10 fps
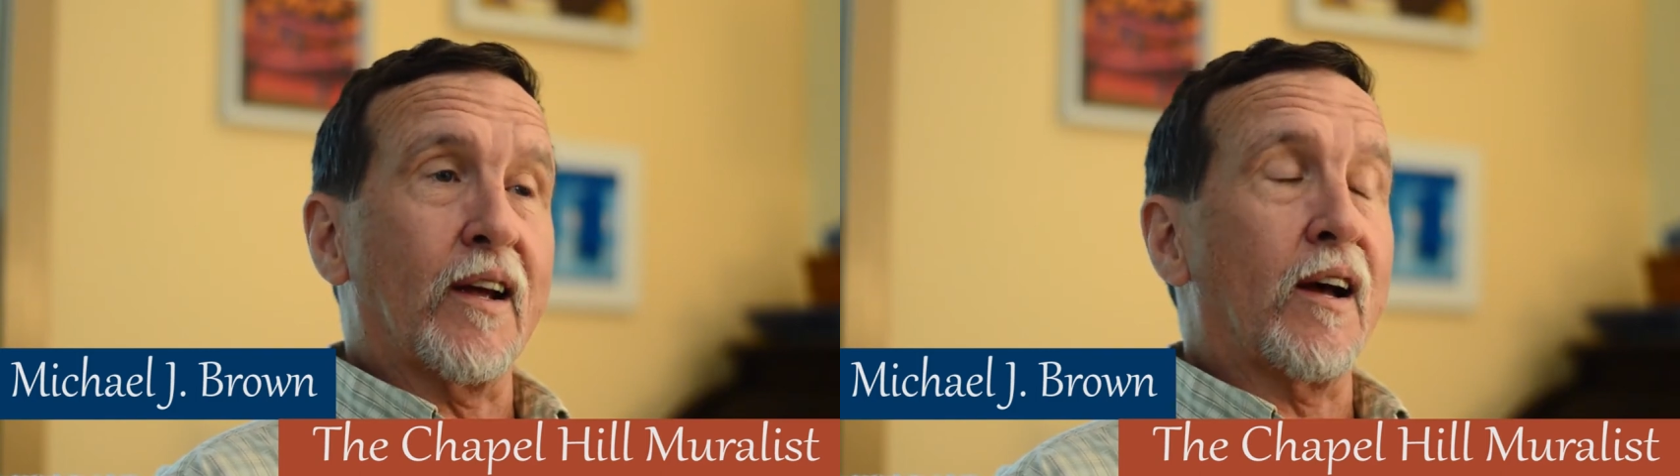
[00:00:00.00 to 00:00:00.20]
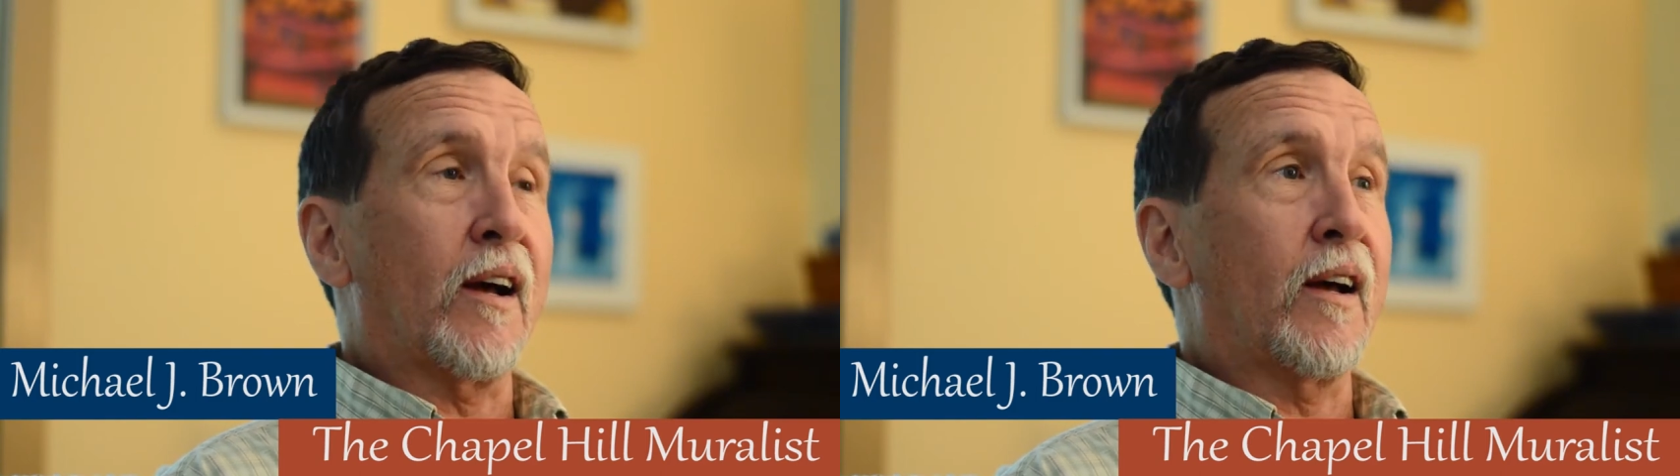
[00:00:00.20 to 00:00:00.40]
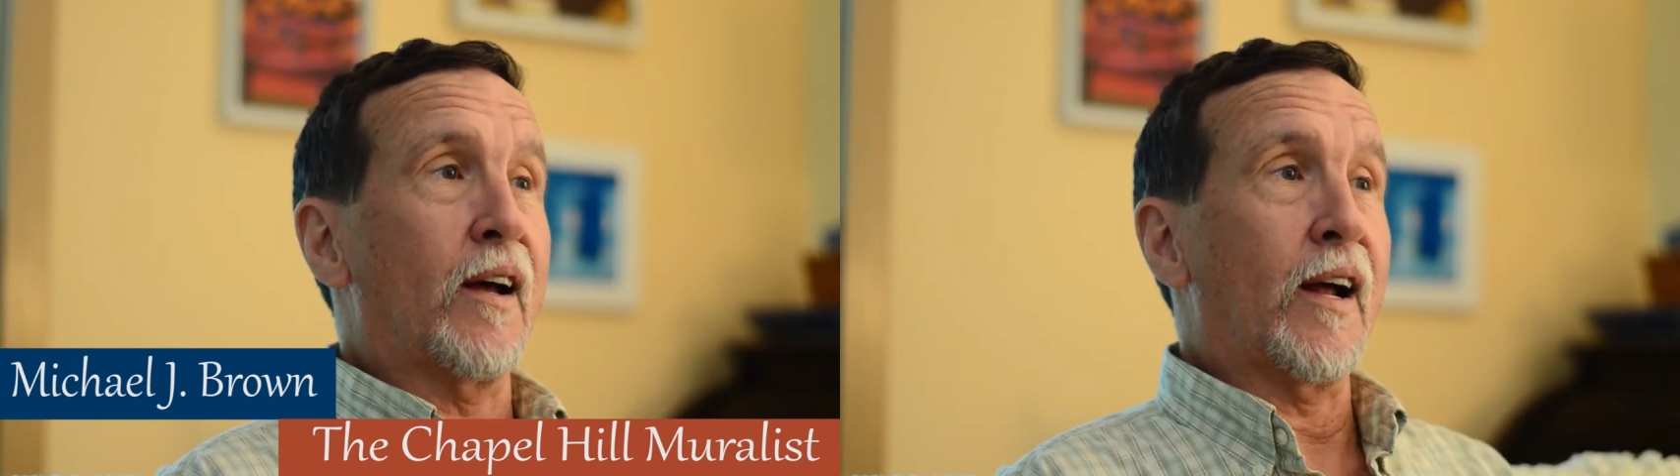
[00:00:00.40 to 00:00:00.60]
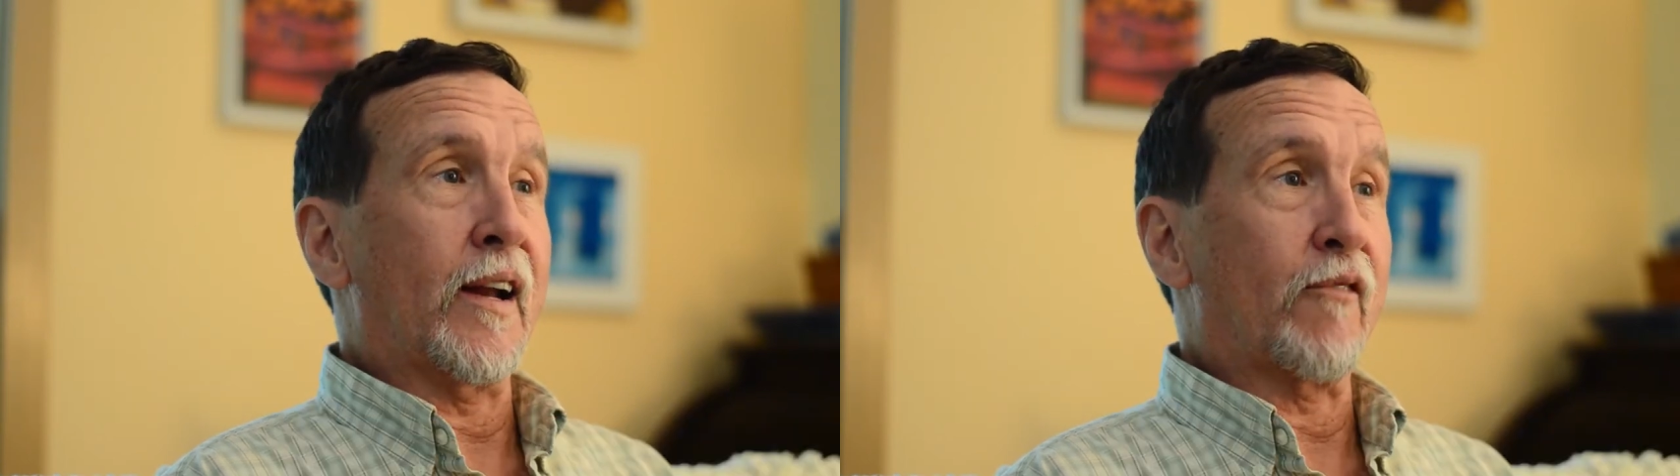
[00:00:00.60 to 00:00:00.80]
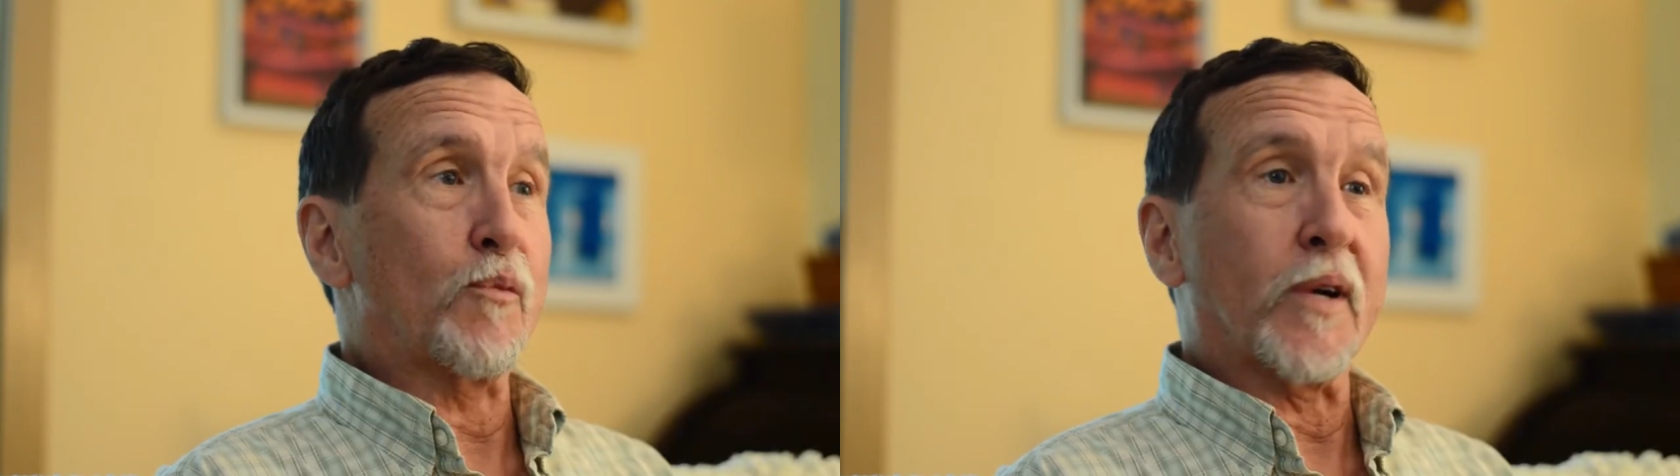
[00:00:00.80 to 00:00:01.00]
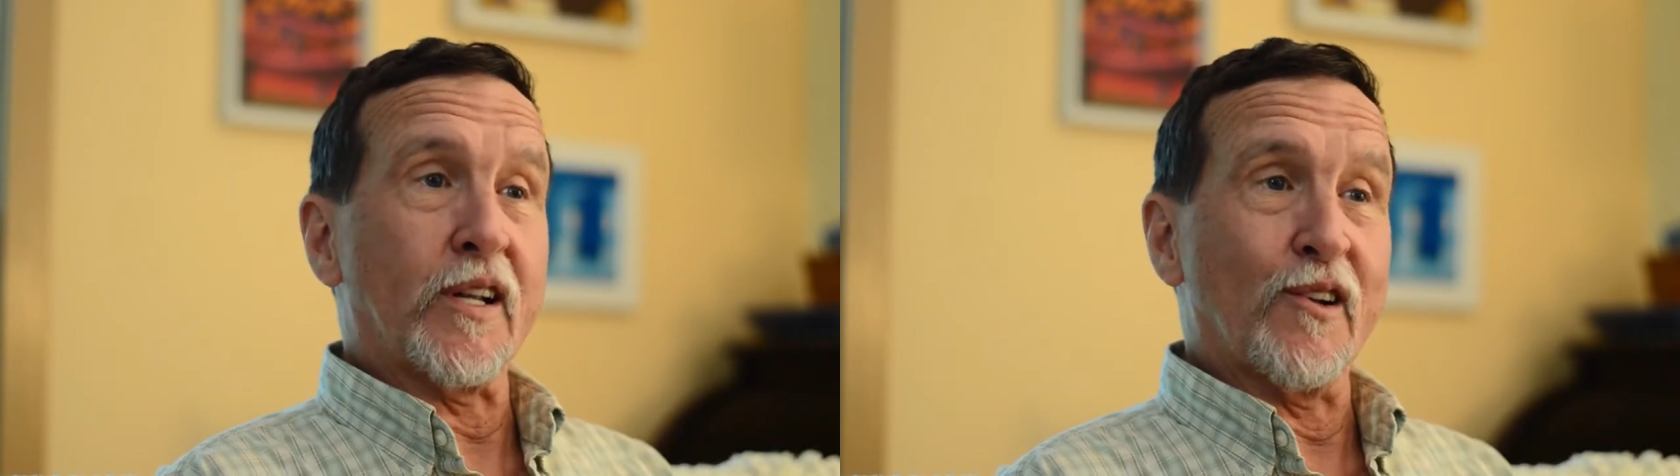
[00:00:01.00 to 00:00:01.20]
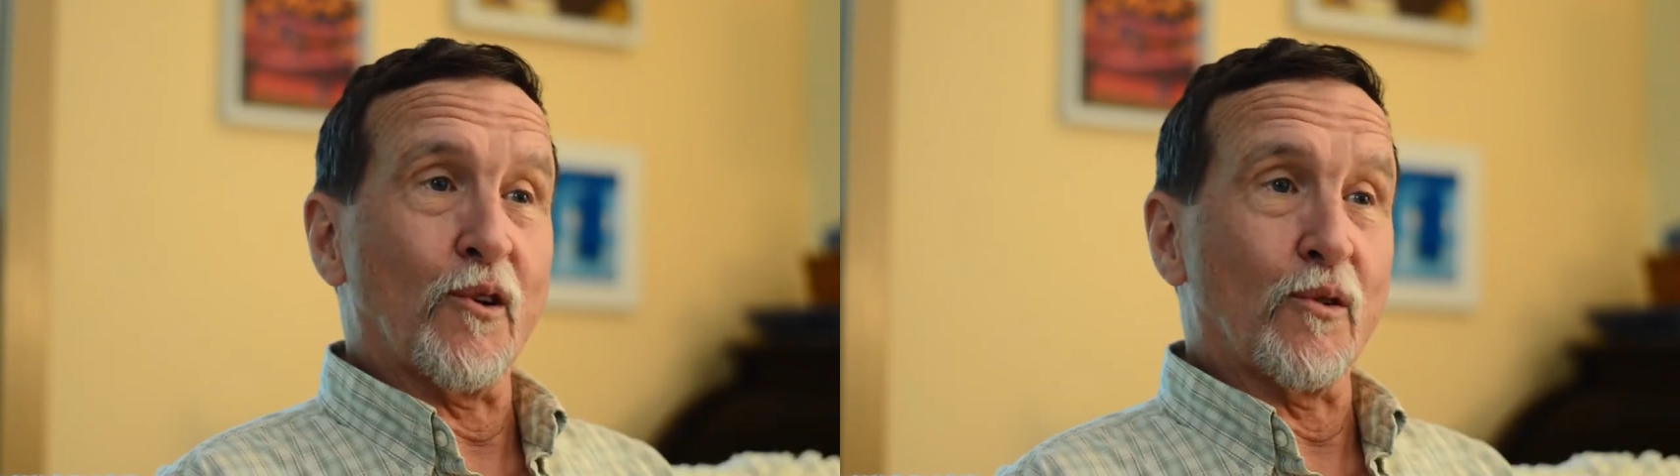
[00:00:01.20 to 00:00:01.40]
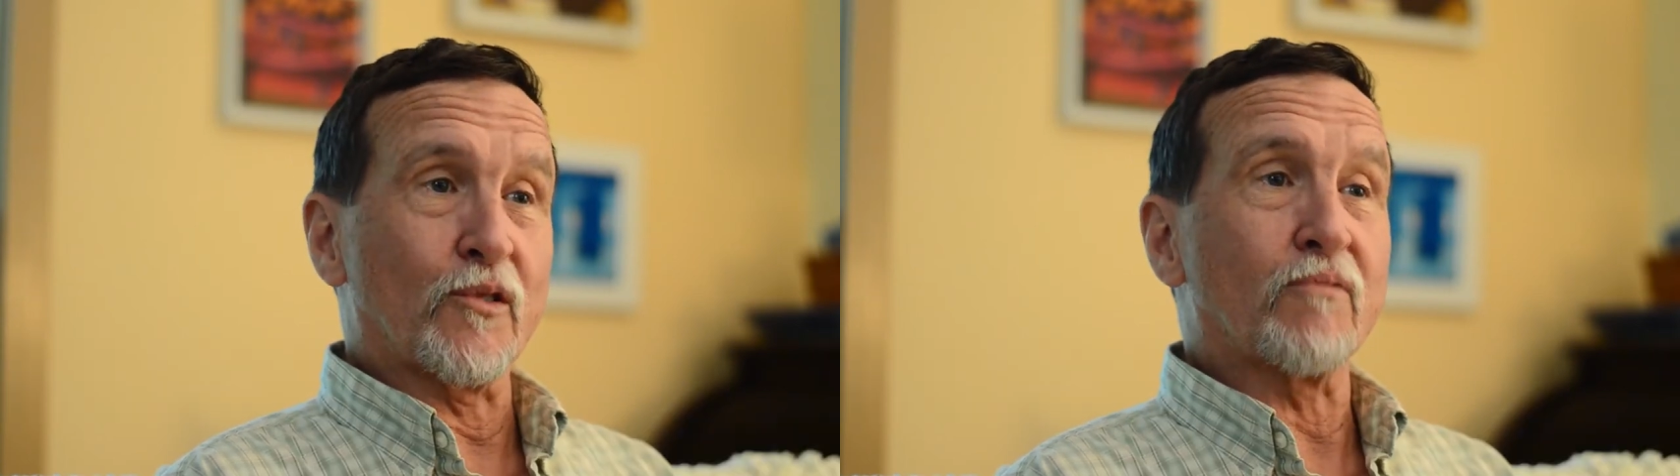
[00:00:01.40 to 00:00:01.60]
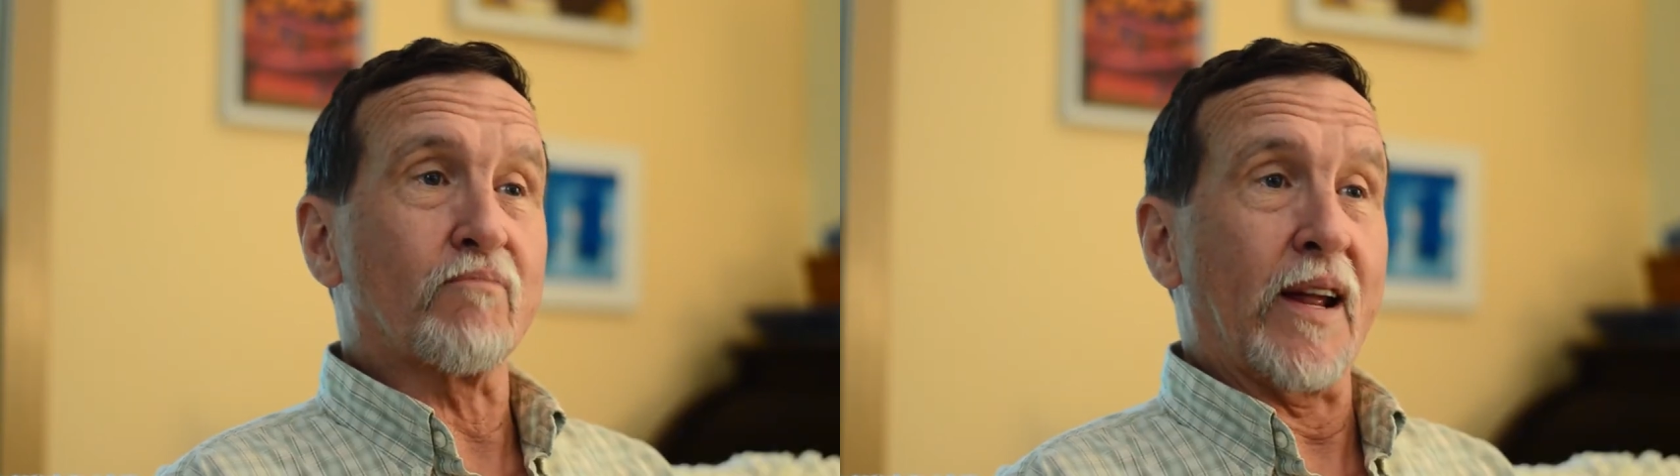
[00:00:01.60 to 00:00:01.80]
uh, and everybody knows